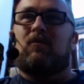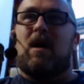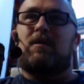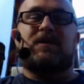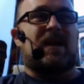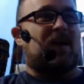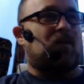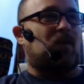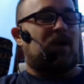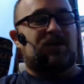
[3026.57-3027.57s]
promised that
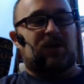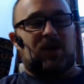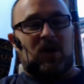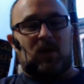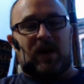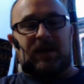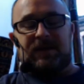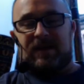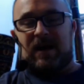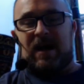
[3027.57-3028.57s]
it would, you know. Mm-hmm.
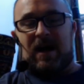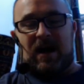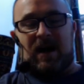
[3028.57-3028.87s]
And mm-hmm.